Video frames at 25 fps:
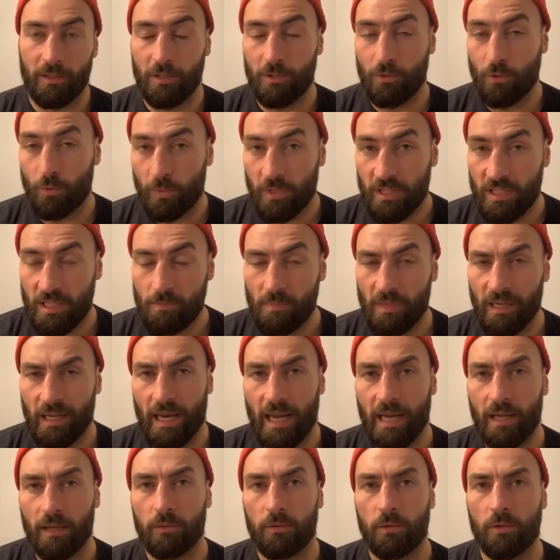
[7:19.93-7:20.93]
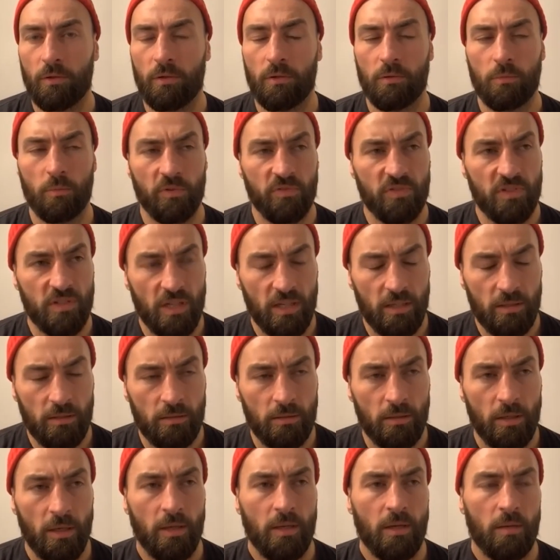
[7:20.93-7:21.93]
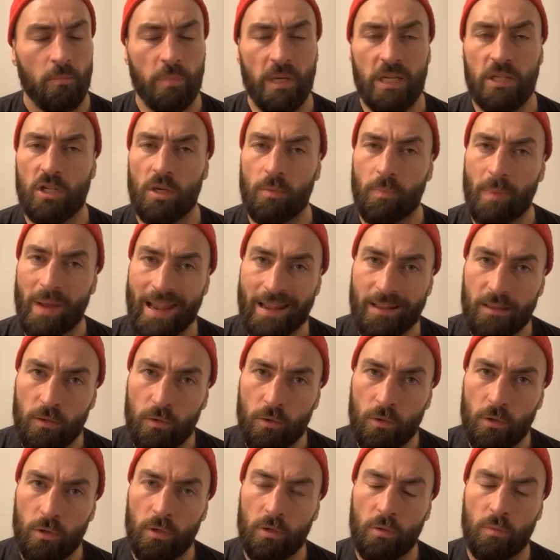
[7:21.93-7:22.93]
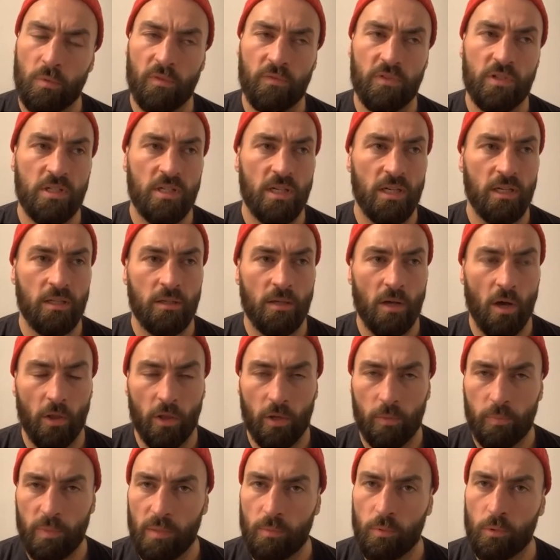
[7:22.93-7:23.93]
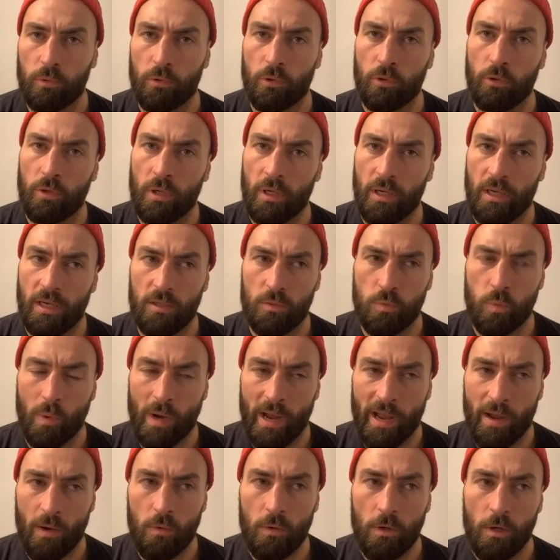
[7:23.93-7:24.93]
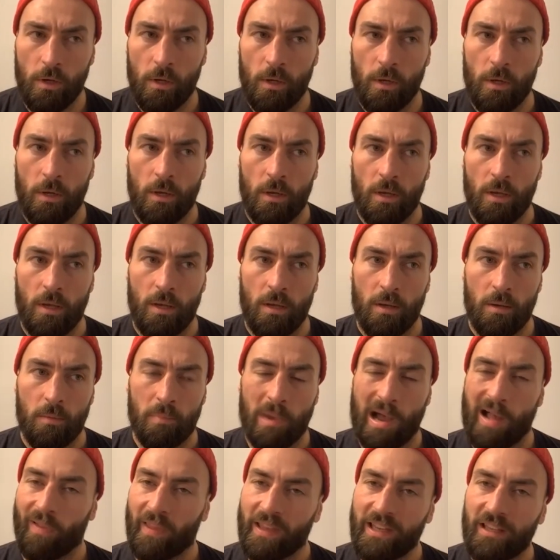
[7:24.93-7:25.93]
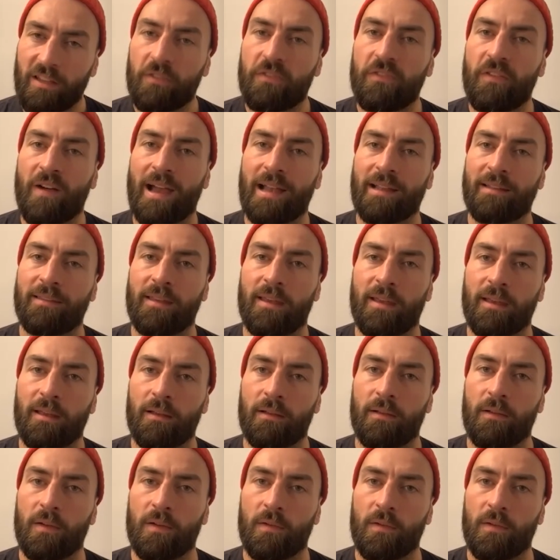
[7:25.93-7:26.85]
You know, we've seen McGregor doing it. We've seen BJ Penn doing it. We've seen other people doing it as well. But I like the fact that